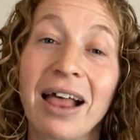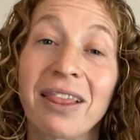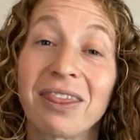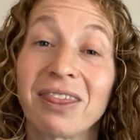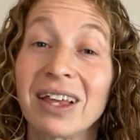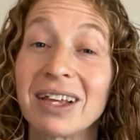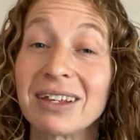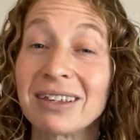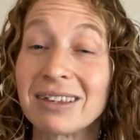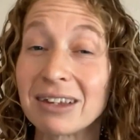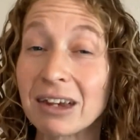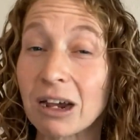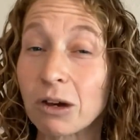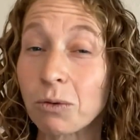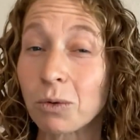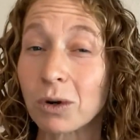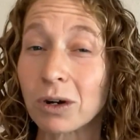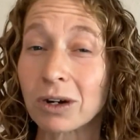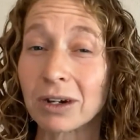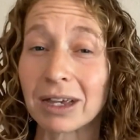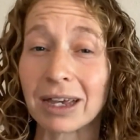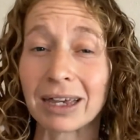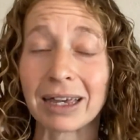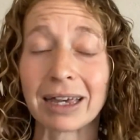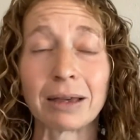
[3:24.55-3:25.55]
This
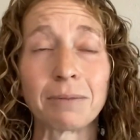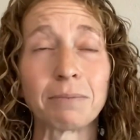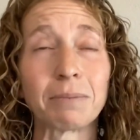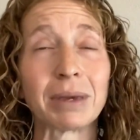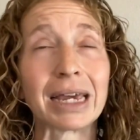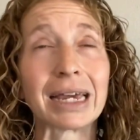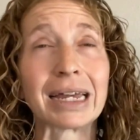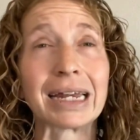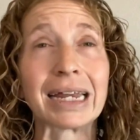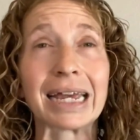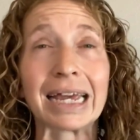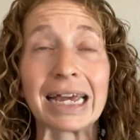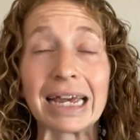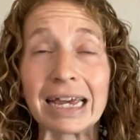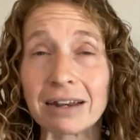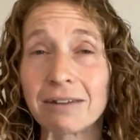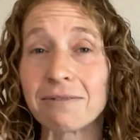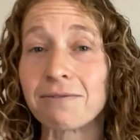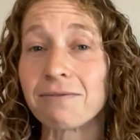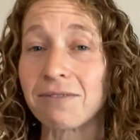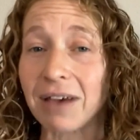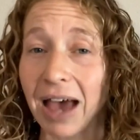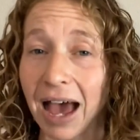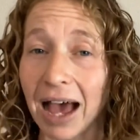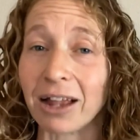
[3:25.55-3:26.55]
network can be an
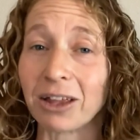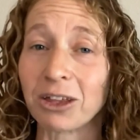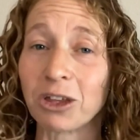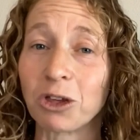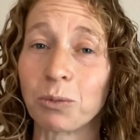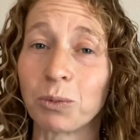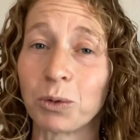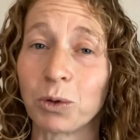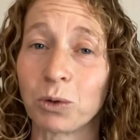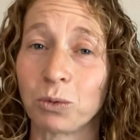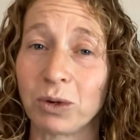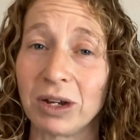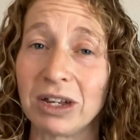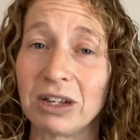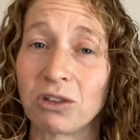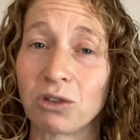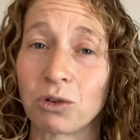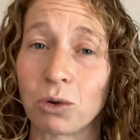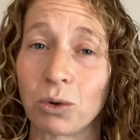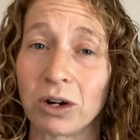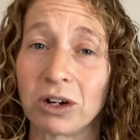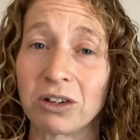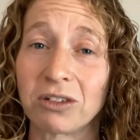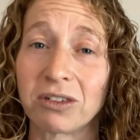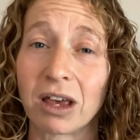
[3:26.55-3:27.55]
invaluable
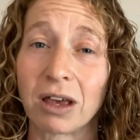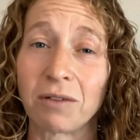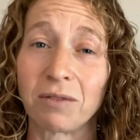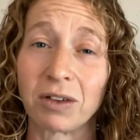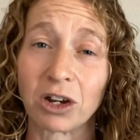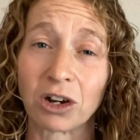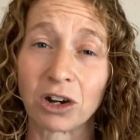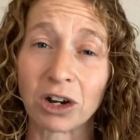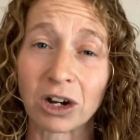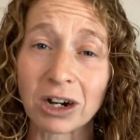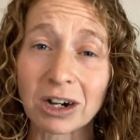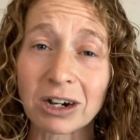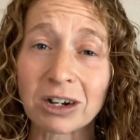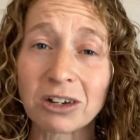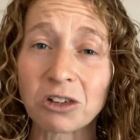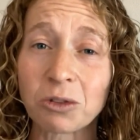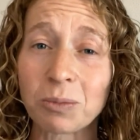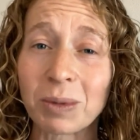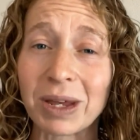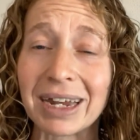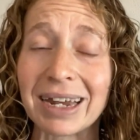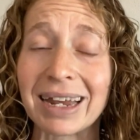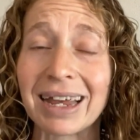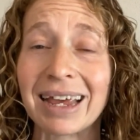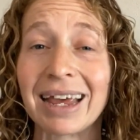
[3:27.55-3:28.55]
resource of
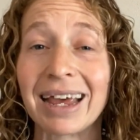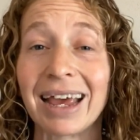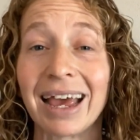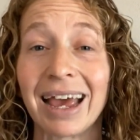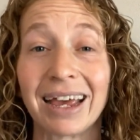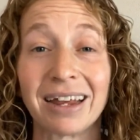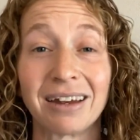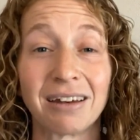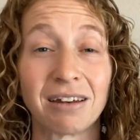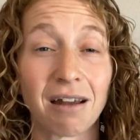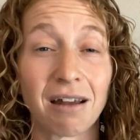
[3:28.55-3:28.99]
encouragement and